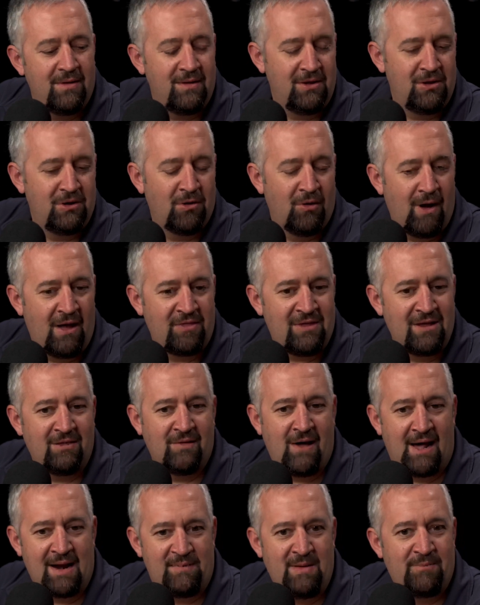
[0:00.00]
I think
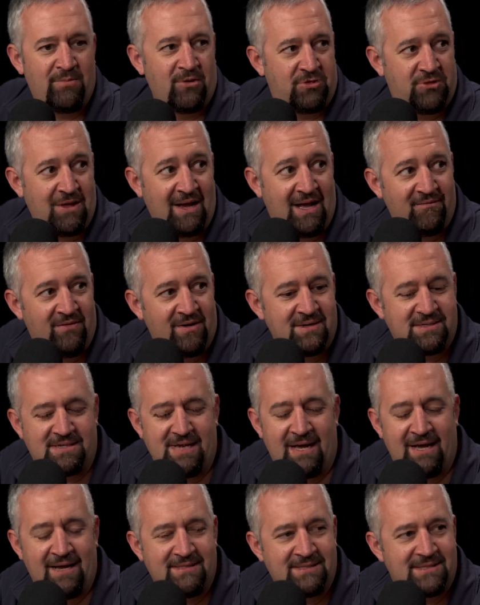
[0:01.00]
a lot of people think of
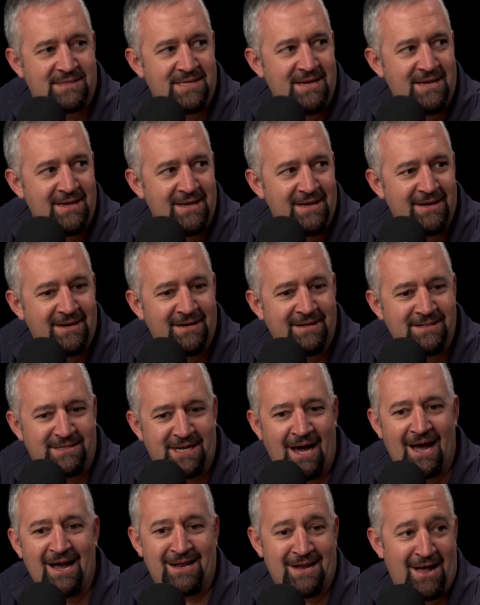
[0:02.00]
us as the
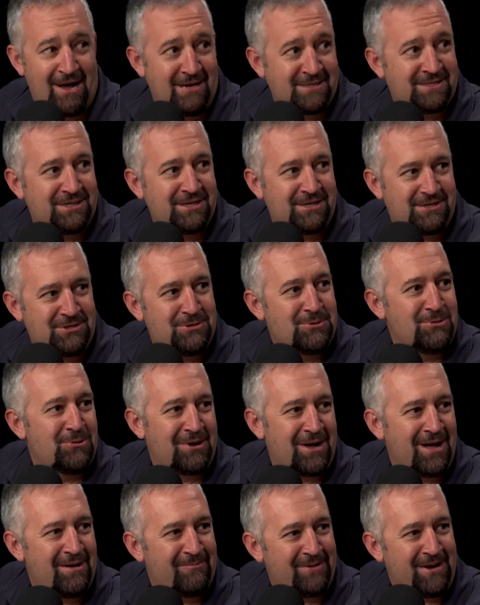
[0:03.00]
diagnostic
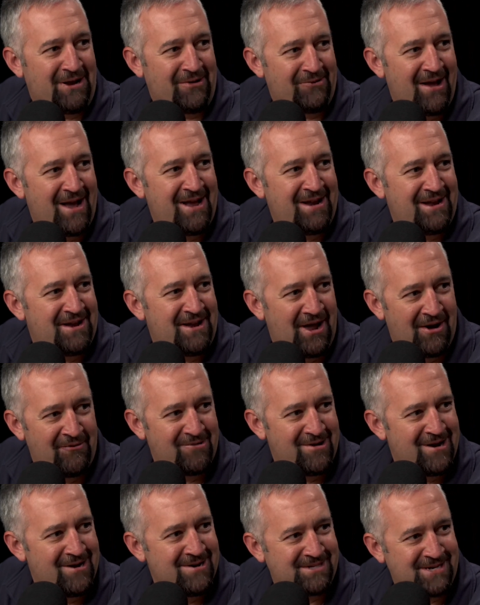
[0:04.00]
tool company, right? And now
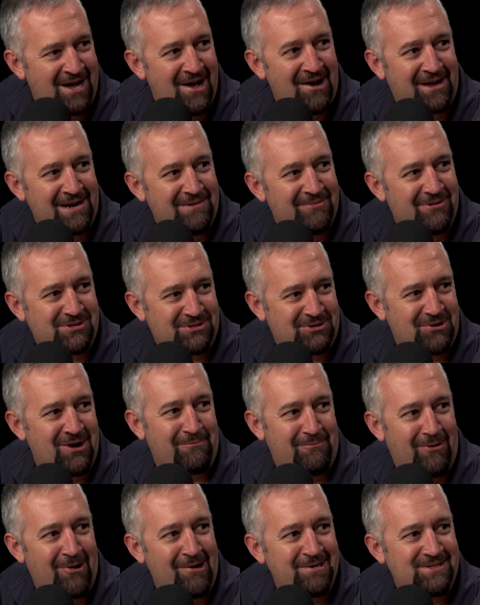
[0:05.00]
we're here talking about
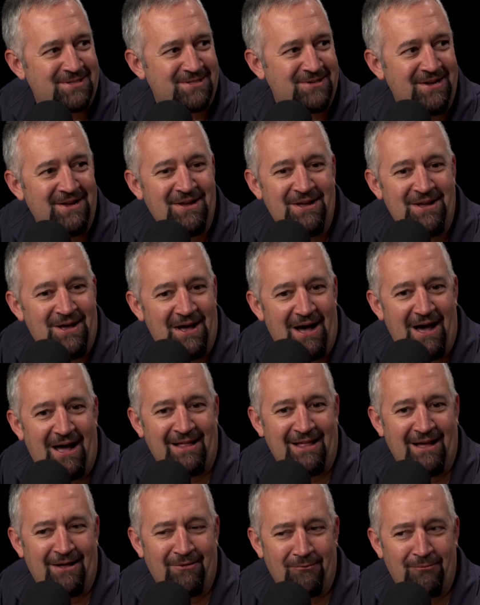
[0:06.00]
truck parts.
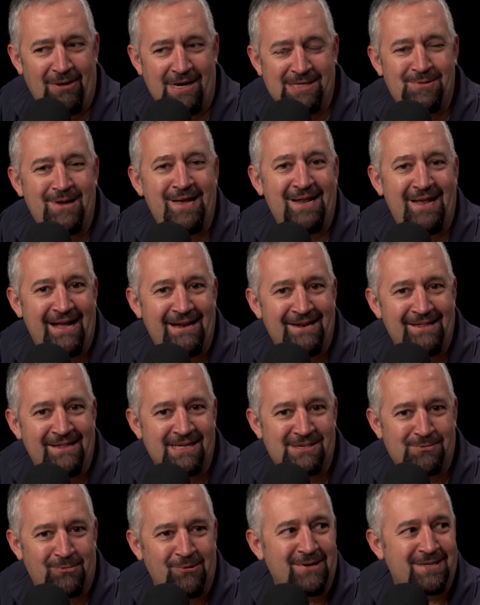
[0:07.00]
As we get into
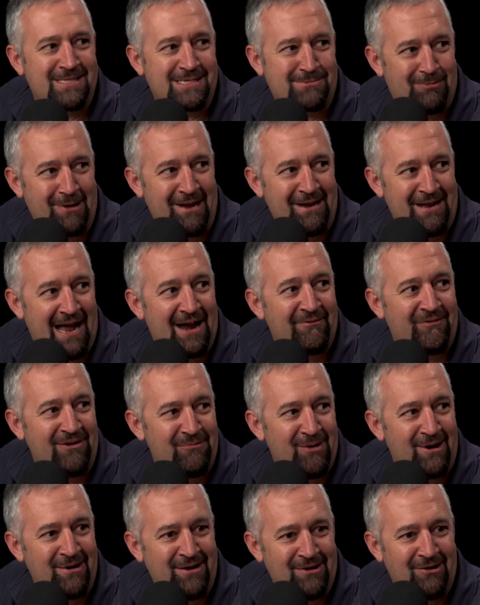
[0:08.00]
this, we'll explain to
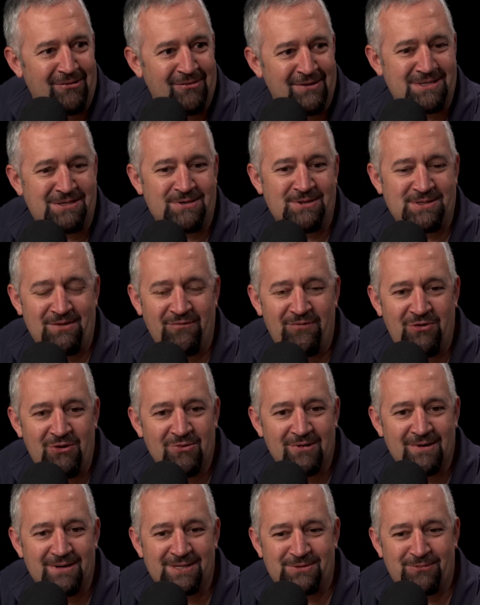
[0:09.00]
everybody and our listeners and
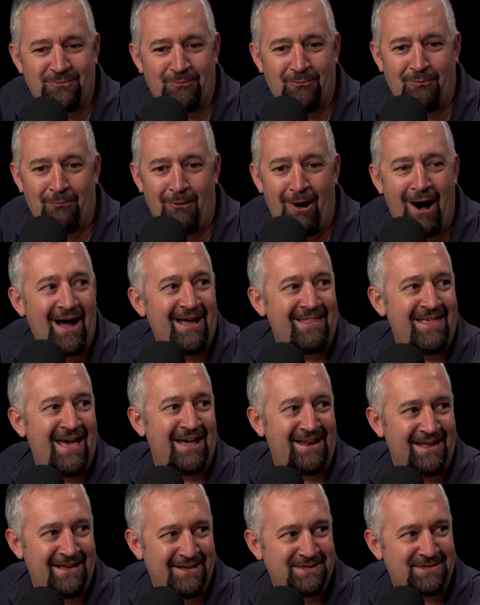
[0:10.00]
viewers why
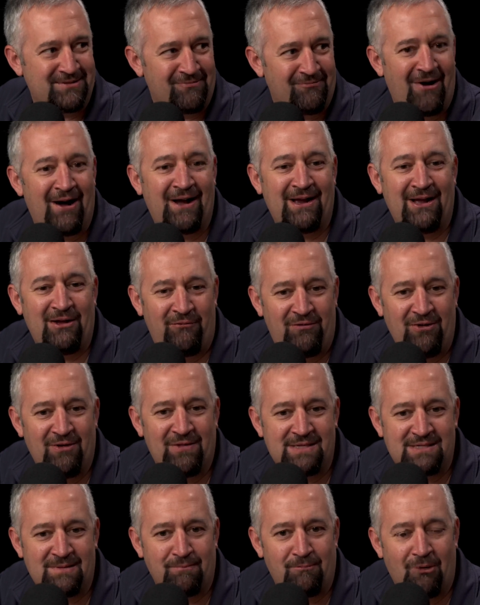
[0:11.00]
that is and why I
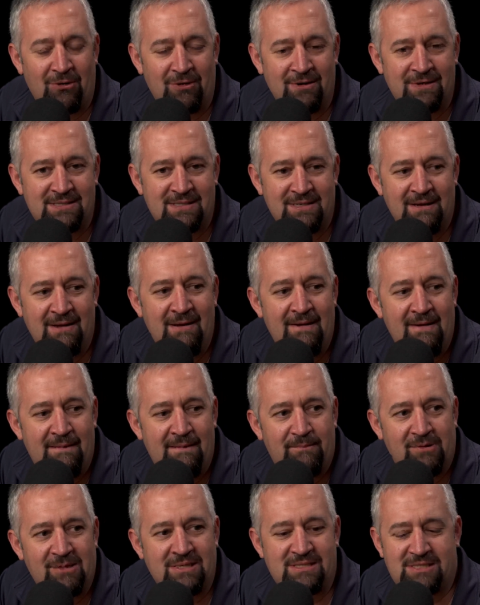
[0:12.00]
feel that's important.
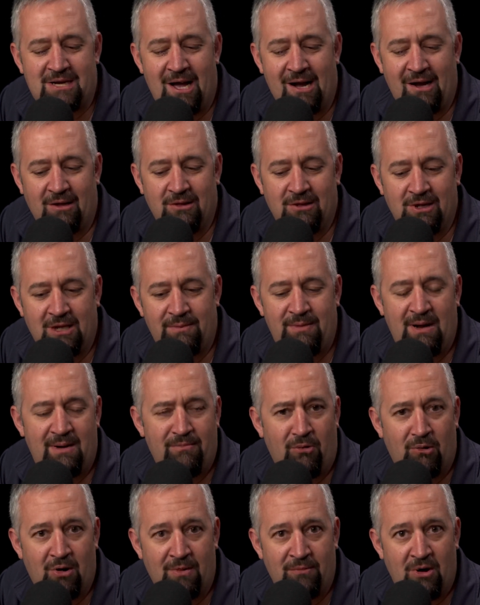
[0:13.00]
But let's talk a little
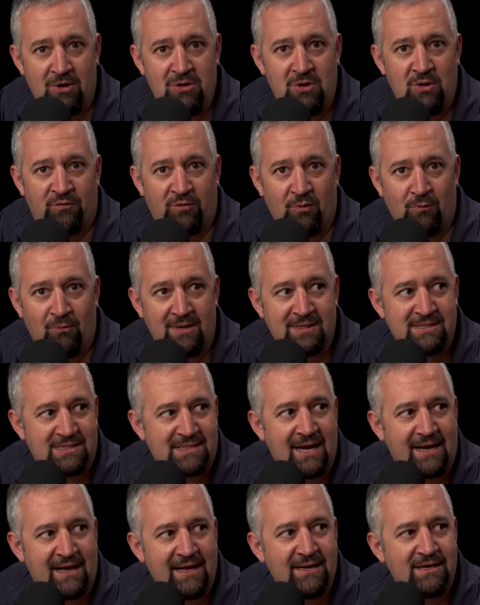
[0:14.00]
bit more about you for 1
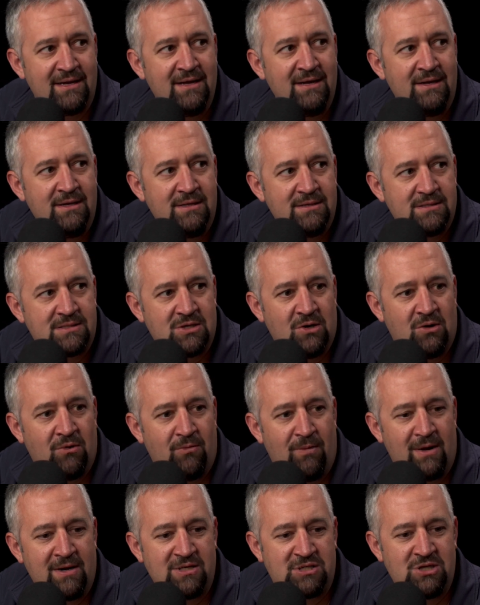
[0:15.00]
second. All right.
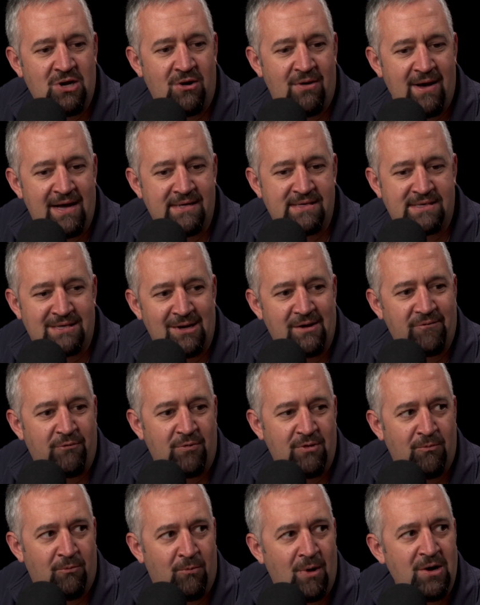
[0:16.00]
So why don't you go ahead and tell
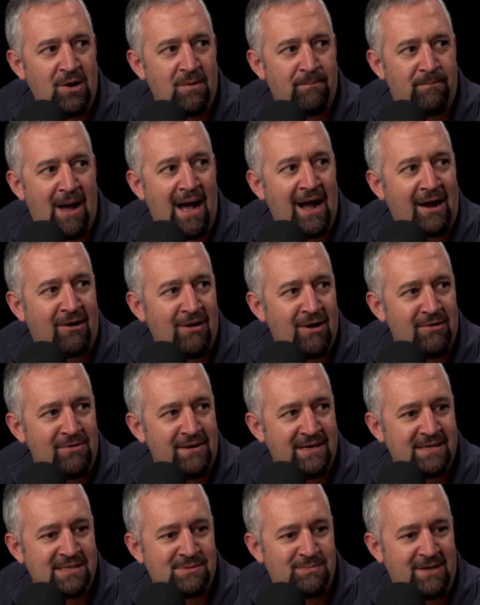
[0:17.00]
everyone what your
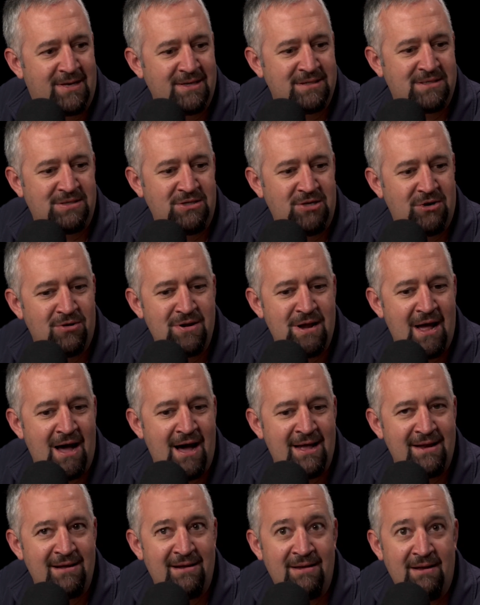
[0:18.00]
background is, because you're
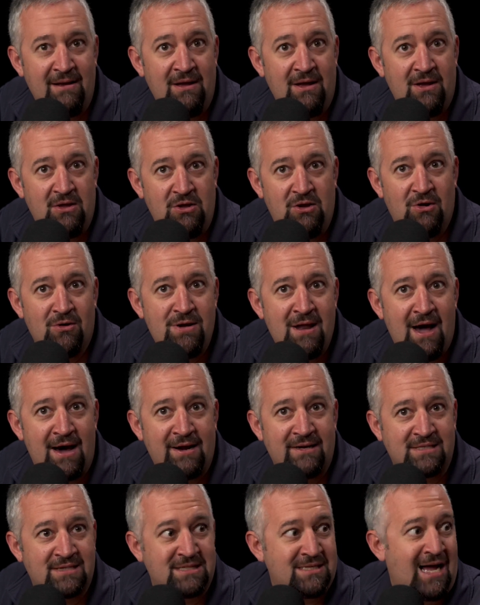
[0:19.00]
not
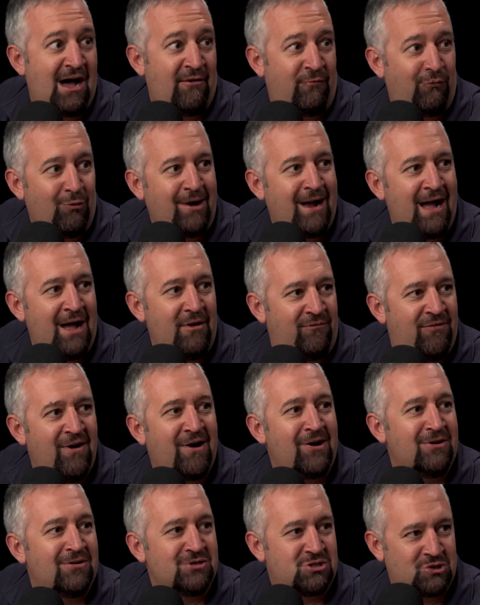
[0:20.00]
a software guy
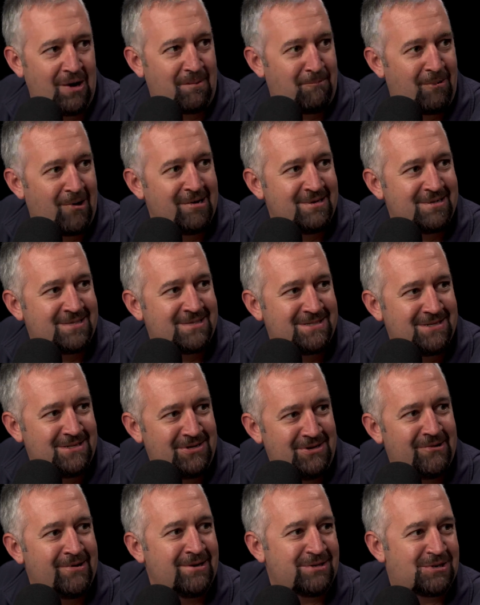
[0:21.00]
figuring out truck parts.
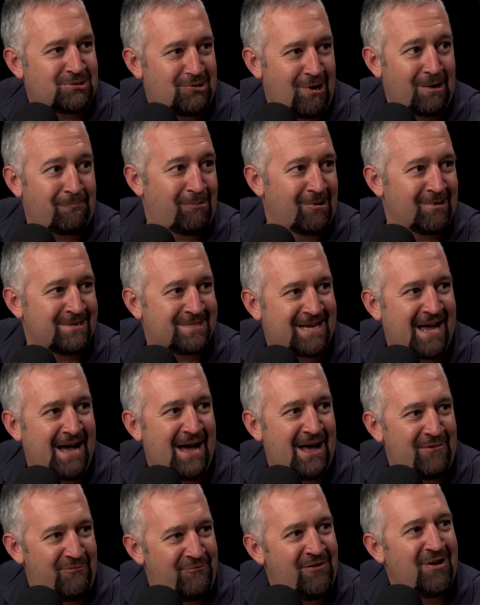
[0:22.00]
You're a truck parts
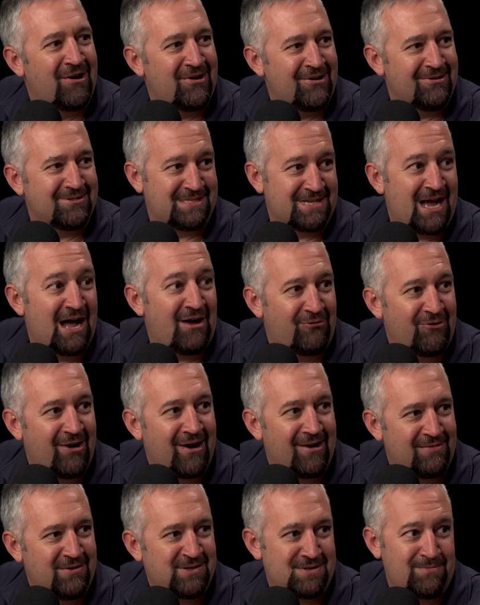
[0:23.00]
guy figuring out
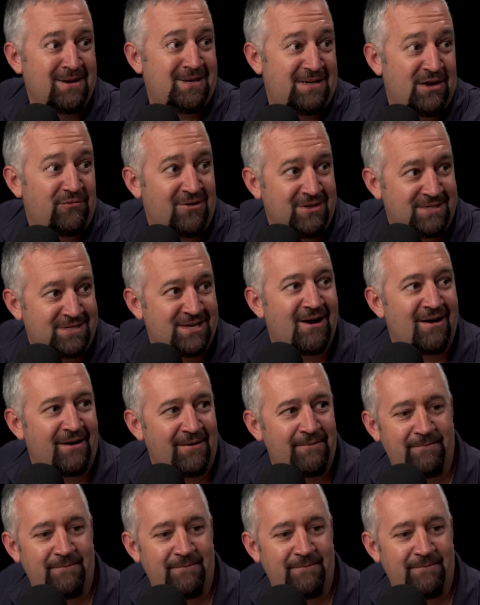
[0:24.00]
software. And there's a big difference there.